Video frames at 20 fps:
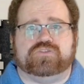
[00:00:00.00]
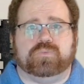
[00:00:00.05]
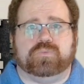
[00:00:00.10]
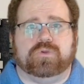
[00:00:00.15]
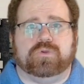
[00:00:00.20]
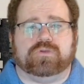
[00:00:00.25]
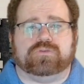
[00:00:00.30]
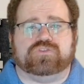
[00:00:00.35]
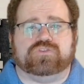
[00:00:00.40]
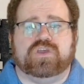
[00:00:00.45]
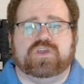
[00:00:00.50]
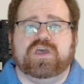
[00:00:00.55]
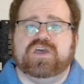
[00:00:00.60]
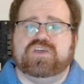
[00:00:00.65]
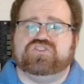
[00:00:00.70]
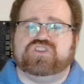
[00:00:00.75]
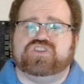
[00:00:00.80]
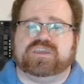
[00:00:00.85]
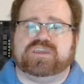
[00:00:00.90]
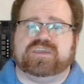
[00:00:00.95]
works.
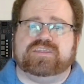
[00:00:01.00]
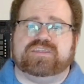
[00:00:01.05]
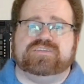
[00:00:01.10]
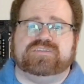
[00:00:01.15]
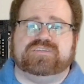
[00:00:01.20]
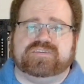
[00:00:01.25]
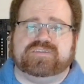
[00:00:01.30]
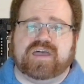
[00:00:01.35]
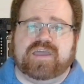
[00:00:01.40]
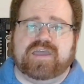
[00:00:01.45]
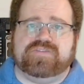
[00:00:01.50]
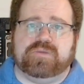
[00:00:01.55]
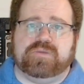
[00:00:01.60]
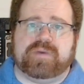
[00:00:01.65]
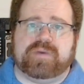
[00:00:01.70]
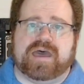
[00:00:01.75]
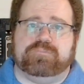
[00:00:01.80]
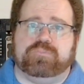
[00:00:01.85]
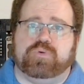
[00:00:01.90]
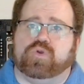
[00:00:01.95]
Check inside the
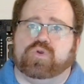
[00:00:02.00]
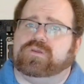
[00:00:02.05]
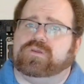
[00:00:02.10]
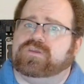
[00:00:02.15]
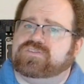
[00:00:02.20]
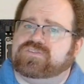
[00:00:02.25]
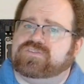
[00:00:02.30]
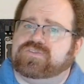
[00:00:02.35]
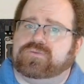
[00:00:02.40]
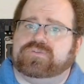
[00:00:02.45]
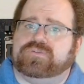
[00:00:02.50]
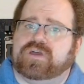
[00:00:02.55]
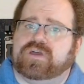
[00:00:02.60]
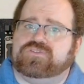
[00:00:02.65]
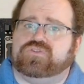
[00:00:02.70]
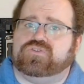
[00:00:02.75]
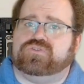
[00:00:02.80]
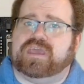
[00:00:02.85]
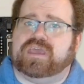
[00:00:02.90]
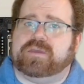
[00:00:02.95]
bad port. Is there
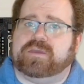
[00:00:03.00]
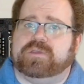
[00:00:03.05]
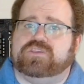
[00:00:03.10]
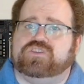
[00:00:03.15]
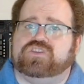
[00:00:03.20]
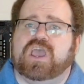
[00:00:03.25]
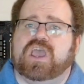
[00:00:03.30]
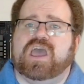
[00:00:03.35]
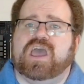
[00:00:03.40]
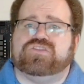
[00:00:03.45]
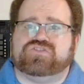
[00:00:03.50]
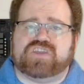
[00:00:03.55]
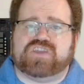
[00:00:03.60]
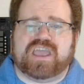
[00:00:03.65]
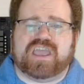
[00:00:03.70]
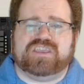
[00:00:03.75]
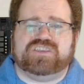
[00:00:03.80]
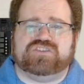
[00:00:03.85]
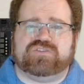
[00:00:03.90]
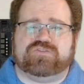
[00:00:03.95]
dust or damage?
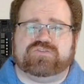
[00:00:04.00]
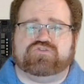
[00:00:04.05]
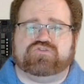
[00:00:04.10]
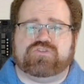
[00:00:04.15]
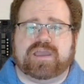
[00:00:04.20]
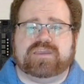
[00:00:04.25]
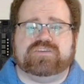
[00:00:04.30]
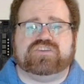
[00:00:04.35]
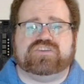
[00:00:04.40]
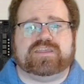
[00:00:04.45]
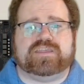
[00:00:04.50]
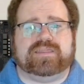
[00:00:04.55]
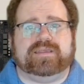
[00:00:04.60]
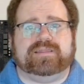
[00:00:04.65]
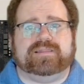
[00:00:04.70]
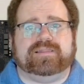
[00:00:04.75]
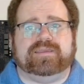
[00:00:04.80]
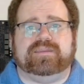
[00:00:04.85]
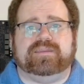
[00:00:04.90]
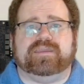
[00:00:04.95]
Try gently
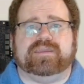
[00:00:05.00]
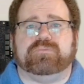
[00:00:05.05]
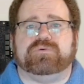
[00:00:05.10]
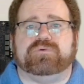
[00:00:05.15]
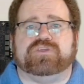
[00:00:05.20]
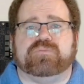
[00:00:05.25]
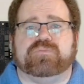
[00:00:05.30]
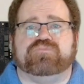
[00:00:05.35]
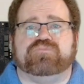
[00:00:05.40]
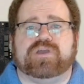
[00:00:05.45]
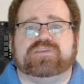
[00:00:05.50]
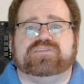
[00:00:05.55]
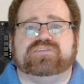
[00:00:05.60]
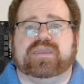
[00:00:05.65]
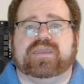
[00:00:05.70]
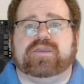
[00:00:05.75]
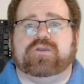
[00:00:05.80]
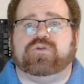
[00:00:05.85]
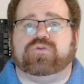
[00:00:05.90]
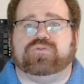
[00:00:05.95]
cleaning it with compressed
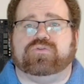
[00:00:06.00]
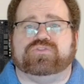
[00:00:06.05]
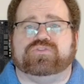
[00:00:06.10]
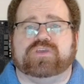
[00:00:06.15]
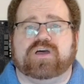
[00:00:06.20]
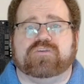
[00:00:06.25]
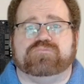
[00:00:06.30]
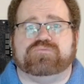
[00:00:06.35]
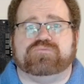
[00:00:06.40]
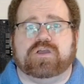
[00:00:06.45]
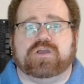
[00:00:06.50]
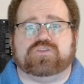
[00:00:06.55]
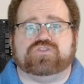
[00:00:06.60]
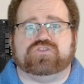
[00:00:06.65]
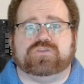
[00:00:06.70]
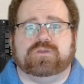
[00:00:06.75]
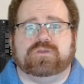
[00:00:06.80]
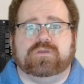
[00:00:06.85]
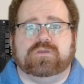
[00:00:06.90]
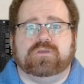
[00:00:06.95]
air or soft
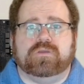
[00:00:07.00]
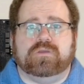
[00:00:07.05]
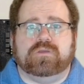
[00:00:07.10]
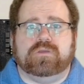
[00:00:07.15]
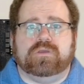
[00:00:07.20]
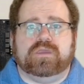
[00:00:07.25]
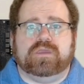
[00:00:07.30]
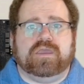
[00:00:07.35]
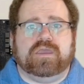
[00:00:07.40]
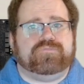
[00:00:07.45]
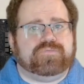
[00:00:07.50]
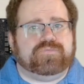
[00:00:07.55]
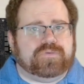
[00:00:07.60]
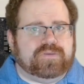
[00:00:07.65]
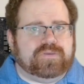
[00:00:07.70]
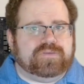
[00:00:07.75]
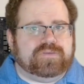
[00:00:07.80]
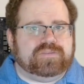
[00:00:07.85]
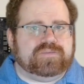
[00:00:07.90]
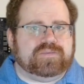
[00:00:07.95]
brush. If
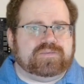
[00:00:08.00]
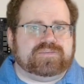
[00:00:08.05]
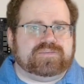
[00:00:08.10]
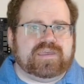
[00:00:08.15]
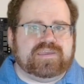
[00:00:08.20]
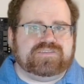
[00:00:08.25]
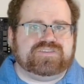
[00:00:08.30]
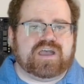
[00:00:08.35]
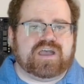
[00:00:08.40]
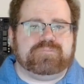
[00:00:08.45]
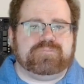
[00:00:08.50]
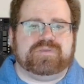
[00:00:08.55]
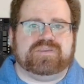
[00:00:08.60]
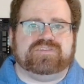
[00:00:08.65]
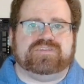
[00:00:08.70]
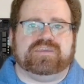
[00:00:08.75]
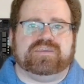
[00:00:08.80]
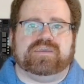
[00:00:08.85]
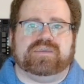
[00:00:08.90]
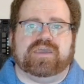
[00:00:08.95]
it's a desktop
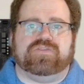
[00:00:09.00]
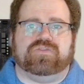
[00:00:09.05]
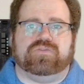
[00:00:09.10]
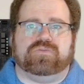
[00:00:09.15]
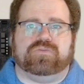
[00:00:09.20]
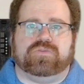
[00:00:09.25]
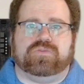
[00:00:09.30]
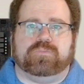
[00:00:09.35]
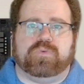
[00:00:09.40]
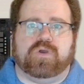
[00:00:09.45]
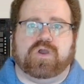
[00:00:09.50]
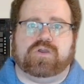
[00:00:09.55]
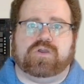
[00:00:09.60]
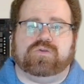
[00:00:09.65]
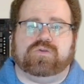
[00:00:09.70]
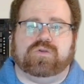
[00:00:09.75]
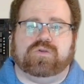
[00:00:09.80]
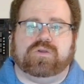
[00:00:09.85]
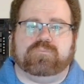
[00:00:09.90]
PC and the port